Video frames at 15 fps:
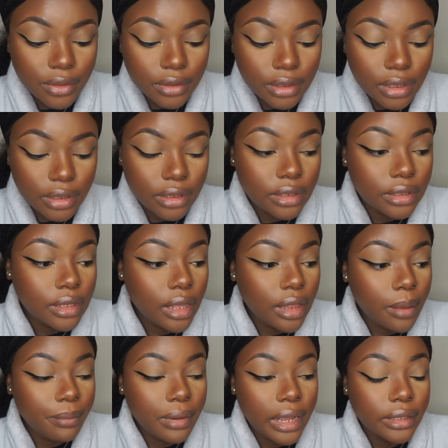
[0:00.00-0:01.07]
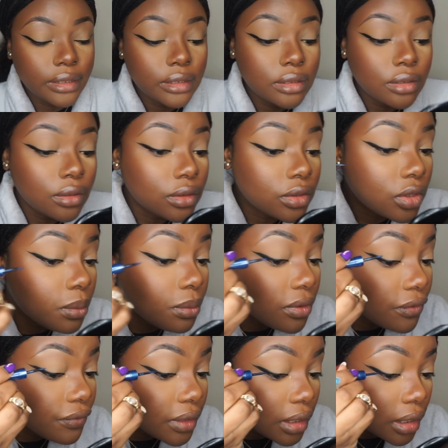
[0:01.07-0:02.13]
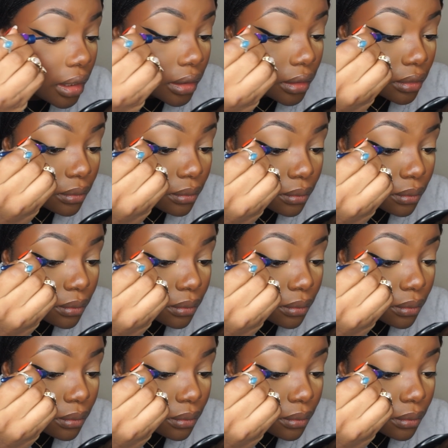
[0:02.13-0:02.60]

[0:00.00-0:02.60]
I take this and apply this on top of the line.